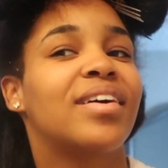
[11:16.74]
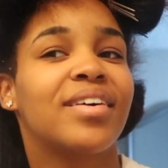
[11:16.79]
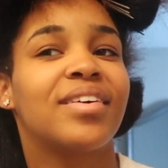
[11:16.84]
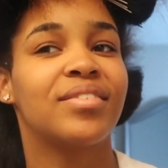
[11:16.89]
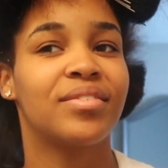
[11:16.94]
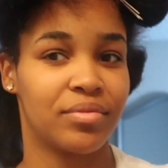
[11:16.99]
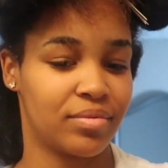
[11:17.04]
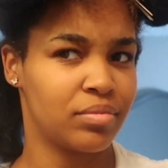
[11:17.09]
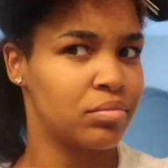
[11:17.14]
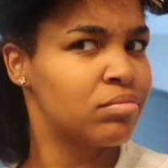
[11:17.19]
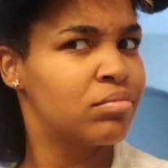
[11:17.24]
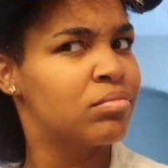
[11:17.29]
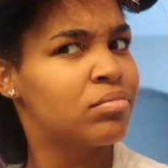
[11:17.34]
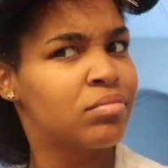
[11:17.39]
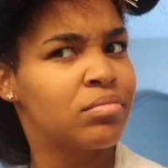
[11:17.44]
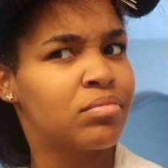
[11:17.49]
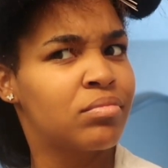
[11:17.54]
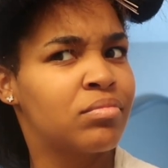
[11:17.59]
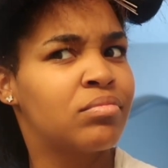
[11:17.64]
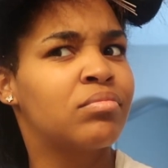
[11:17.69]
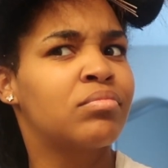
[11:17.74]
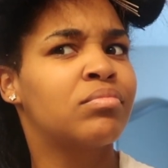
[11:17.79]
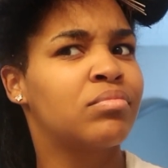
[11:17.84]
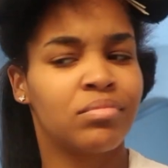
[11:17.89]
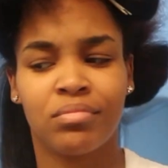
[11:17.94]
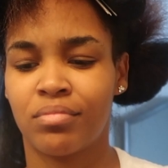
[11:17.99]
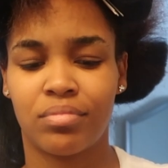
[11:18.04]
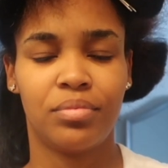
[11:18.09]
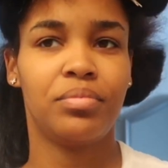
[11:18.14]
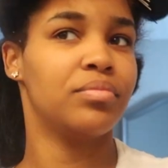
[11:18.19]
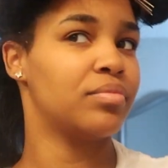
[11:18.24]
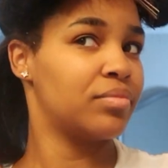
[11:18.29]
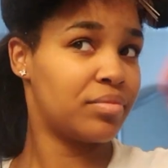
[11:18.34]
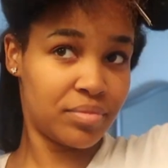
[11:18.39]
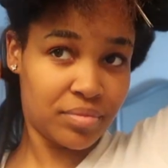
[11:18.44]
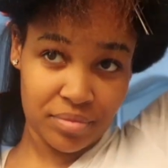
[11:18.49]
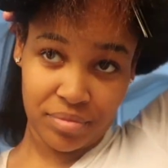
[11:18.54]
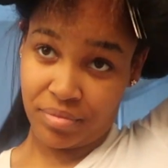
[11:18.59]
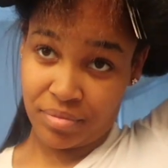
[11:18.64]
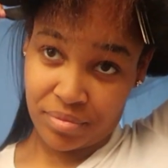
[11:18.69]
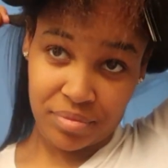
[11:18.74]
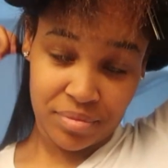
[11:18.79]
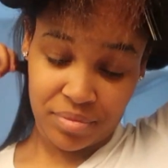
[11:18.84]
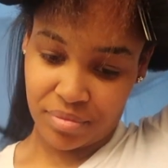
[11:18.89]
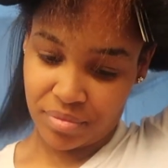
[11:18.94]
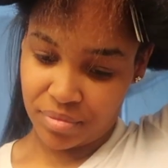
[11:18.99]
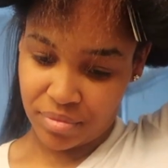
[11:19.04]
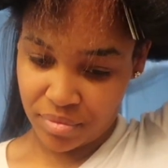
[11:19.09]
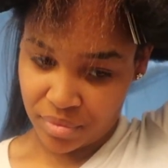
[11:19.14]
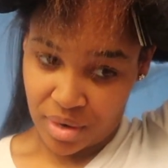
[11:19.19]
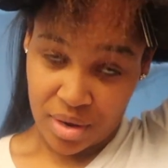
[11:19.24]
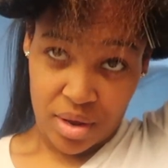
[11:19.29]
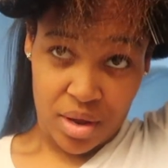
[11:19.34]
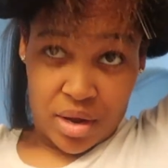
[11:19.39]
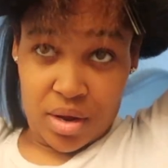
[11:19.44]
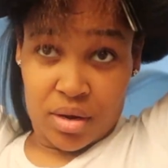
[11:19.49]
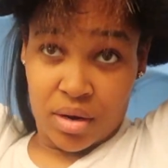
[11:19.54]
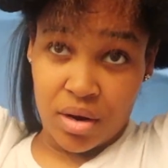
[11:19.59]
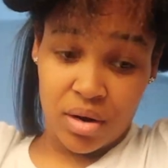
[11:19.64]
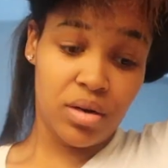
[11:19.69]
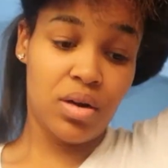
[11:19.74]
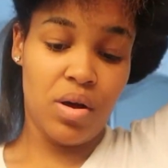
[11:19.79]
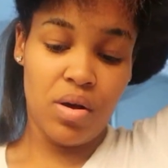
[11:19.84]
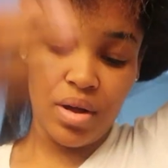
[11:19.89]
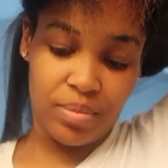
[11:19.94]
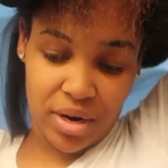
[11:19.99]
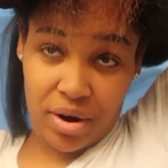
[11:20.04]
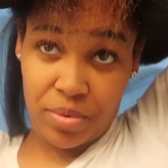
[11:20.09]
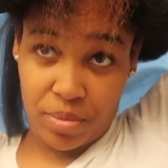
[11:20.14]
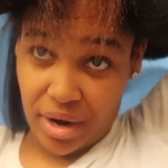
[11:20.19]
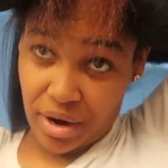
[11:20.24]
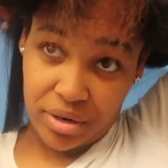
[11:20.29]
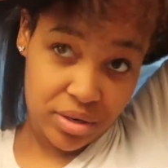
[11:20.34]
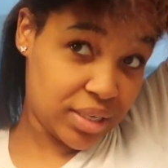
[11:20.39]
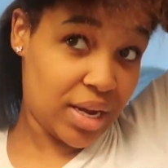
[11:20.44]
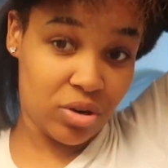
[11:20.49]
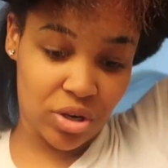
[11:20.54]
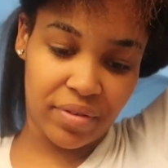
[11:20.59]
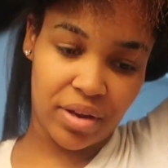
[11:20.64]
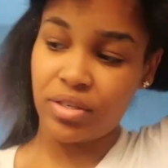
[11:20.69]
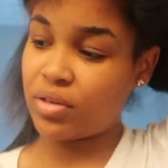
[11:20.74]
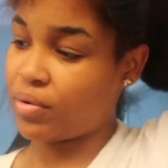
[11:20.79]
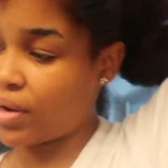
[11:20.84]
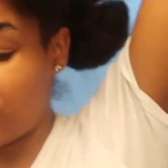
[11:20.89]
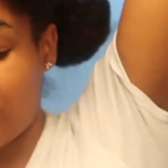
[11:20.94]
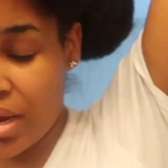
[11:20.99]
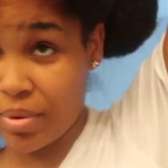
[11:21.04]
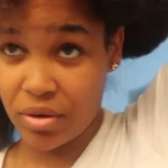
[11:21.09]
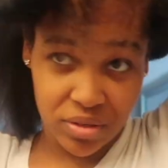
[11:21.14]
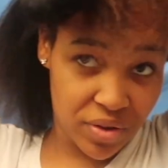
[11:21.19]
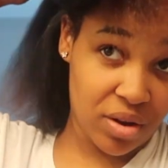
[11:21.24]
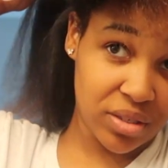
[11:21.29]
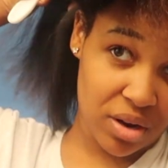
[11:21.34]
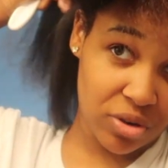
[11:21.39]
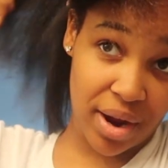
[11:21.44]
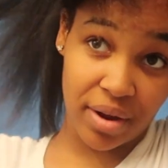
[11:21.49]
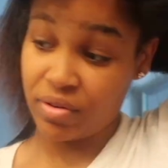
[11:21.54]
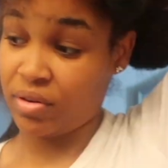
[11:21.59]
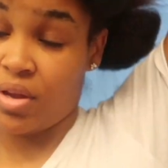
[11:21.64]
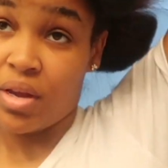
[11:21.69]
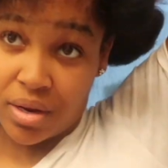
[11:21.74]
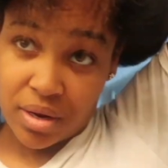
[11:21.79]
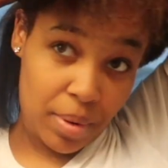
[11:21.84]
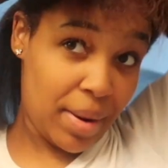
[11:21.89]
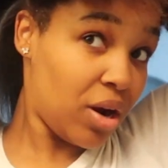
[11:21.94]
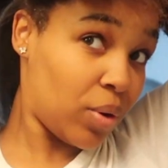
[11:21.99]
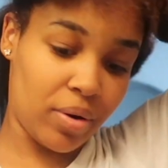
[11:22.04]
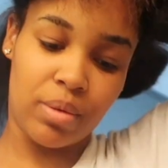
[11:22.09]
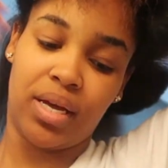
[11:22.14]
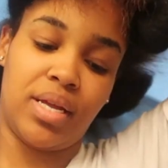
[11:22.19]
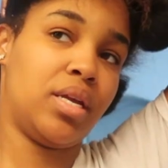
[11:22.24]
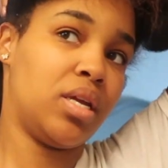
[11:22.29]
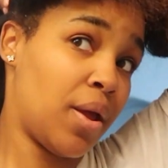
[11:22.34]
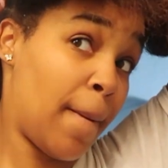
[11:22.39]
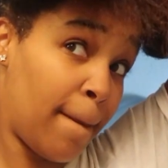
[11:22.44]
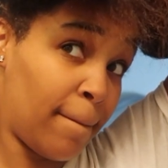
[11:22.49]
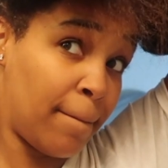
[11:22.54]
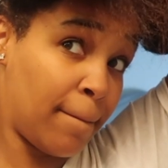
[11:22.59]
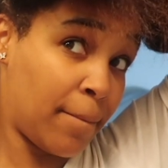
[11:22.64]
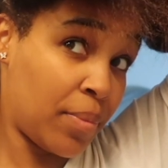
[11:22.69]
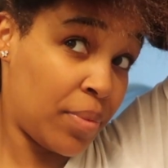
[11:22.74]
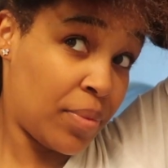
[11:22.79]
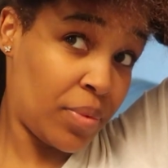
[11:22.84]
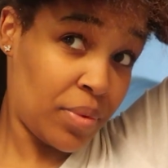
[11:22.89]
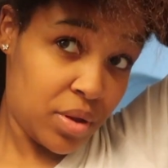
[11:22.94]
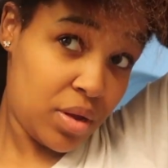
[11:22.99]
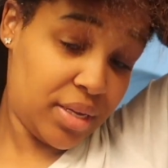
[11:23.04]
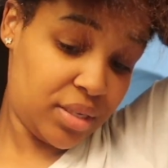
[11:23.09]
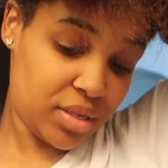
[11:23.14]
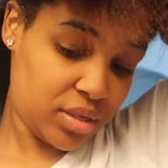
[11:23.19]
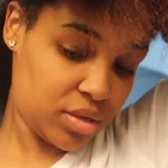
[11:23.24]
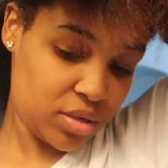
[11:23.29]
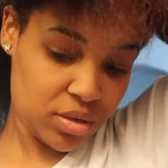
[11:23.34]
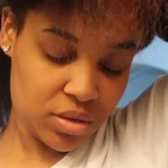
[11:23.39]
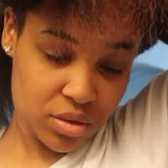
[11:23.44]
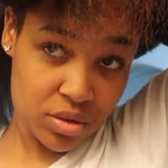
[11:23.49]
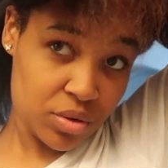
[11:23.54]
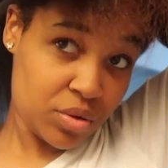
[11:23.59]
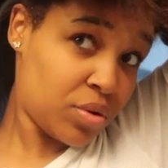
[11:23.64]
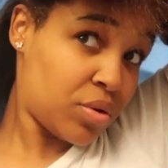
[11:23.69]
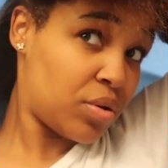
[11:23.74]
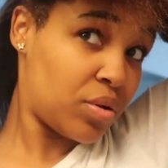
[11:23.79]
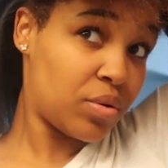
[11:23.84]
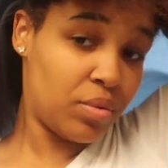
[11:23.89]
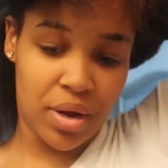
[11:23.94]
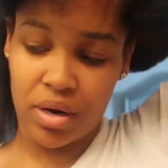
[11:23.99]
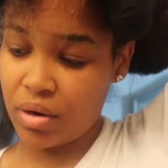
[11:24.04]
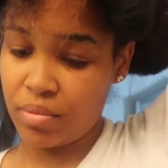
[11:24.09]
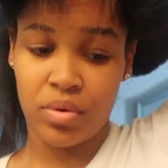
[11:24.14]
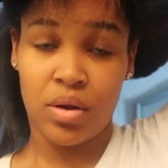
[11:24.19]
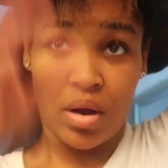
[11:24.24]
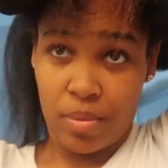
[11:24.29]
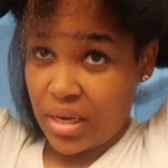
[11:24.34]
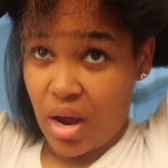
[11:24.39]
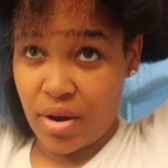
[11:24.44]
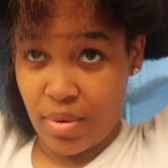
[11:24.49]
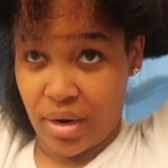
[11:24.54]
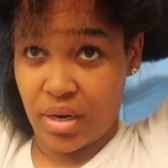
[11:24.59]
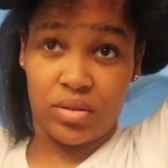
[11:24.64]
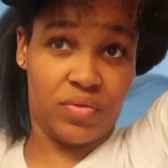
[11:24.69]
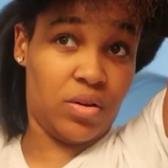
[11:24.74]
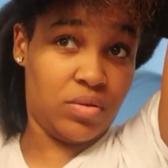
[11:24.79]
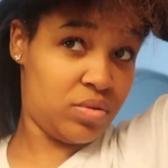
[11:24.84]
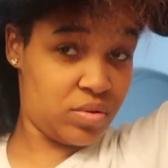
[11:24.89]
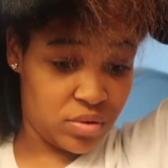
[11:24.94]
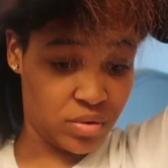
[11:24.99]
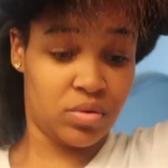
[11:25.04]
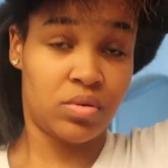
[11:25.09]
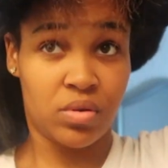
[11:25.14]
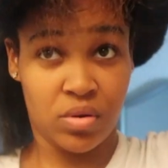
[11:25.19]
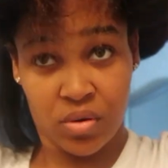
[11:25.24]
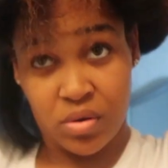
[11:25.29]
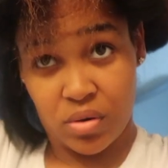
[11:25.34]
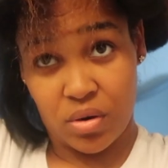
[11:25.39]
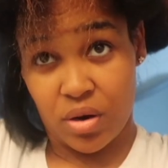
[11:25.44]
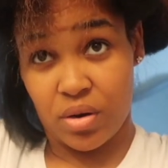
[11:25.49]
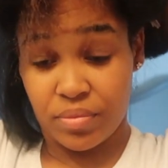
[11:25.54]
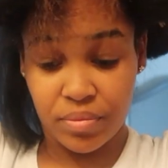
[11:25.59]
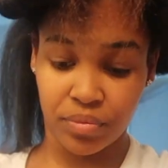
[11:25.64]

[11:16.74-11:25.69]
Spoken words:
and make sure those ends are good. Sometimes my ends are very stubborn and my hair doesn't come out how I want, which infuriates me. So